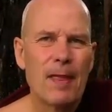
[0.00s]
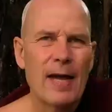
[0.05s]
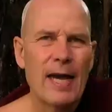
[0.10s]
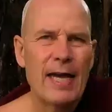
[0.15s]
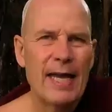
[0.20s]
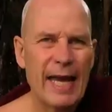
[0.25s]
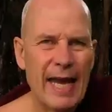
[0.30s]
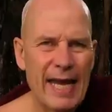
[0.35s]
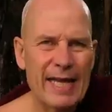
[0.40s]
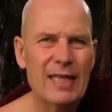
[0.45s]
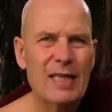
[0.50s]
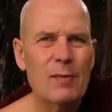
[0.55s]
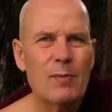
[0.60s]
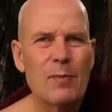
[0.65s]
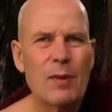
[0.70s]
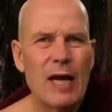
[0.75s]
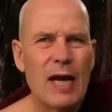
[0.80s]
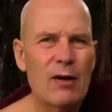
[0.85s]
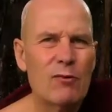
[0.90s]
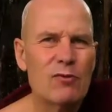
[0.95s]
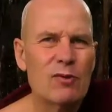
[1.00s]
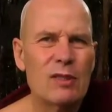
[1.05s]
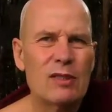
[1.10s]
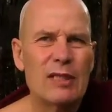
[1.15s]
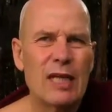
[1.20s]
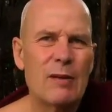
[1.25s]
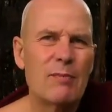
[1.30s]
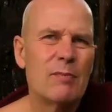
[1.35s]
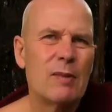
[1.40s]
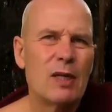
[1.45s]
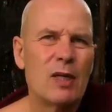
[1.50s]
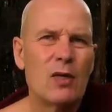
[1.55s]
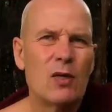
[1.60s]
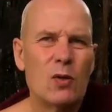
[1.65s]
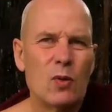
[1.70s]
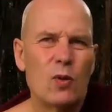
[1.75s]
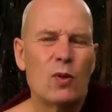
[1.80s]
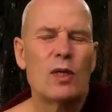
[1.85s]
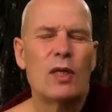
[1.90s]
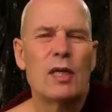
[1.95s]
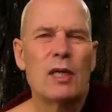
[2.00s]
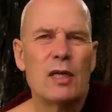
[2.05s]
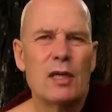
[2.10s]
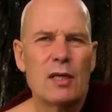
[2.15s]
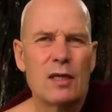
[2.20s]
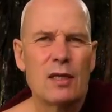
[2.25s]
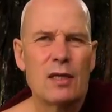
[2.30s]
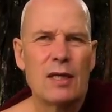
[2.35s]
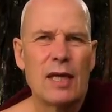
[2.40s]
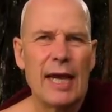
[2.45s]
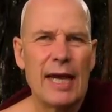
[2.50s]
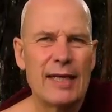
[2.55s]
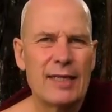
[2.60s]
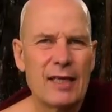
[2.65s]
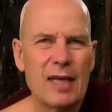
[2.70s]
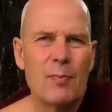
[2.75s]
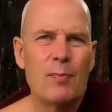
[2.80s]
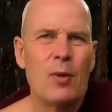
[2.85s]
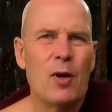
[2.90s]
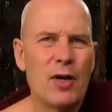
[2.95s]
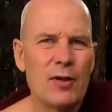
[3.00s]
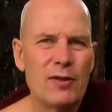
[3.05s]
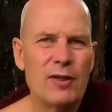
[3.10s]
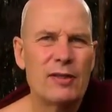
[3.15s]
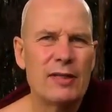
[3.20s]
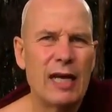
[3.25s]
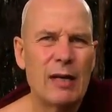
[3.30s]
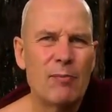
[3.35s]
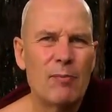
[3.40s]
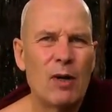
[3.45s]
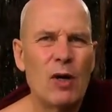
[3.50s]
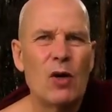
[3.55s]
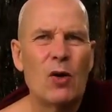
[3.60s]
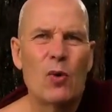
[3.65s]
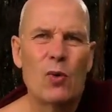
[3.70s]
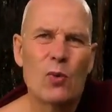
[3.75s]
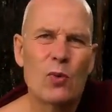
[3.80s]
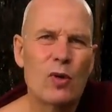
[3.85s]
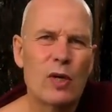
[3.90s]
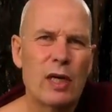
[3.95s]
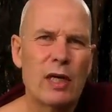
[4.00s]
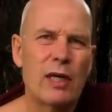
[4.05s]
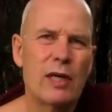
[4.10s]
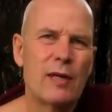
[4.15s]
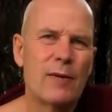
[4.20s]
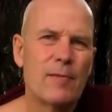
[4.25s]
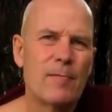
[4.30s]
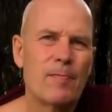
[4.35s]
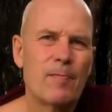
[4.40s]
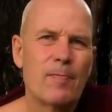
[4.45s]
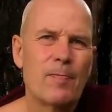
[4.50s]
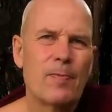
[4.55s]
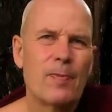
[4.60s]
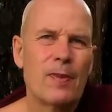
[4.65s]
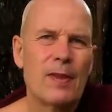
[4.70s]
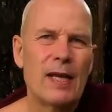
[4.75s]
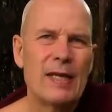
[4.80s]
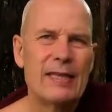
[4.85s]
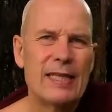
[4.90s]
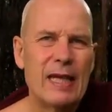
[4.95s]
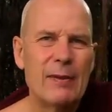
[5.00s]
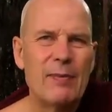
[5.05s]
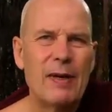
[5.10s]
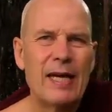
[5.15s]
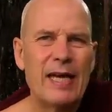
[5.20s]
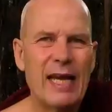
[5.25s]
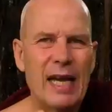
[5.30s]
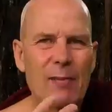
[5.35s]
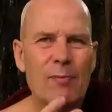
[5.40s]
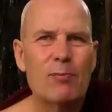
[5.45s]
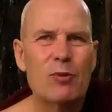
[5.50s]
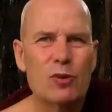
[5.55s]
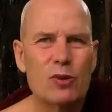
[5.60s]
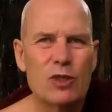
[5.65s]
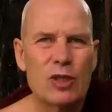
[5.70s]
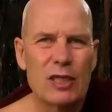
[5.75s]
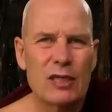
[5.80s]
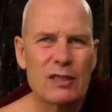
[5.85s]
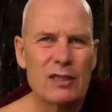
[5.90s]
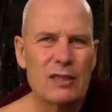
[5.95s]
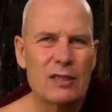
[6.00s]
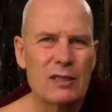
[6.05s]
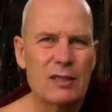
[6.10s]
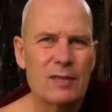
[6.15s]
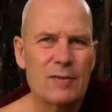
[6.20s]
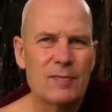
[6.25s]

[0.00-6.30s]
I act out the Dhamma only, act upon the Dhamma only, and thereby I'm protected.